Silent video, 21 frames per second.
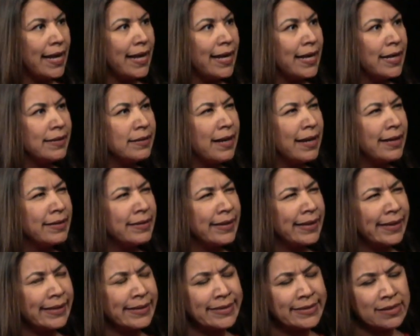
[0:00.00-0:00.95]
And I
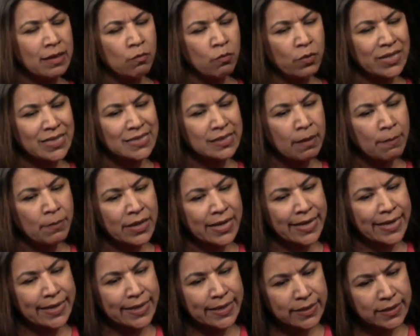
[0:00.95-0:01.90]
think in some ways, some
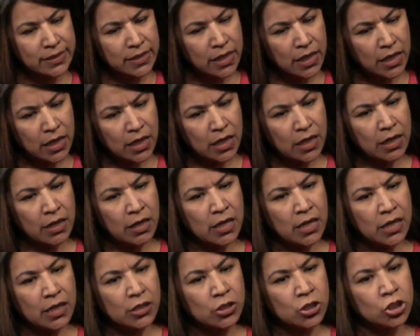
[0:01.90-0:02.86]
kids
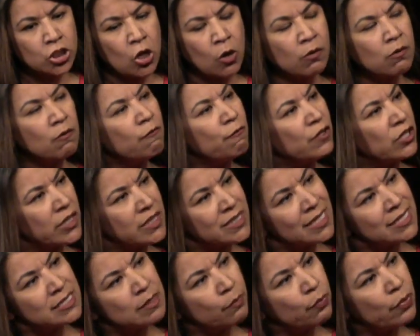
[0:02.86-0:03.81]
don't feel a
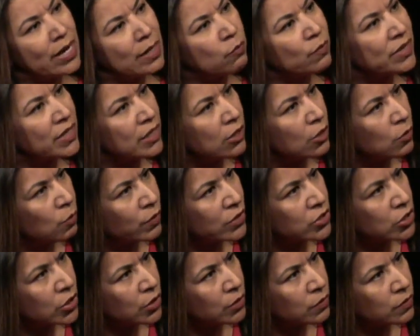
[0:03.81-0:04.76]
sense of pride when they go to
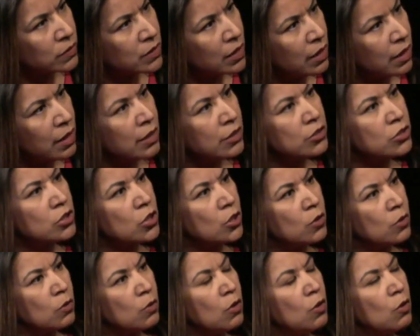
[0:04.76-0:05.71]
Windsor Oaks.
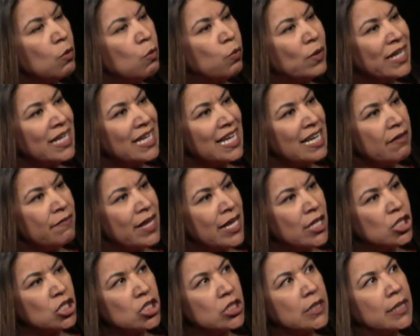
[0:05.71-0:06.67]
So we have
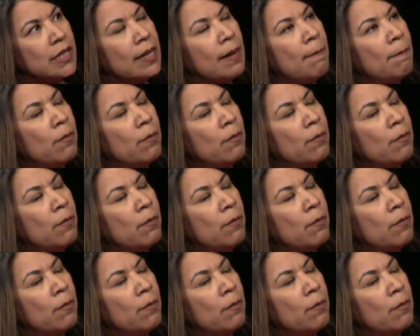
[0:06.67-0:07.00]
actually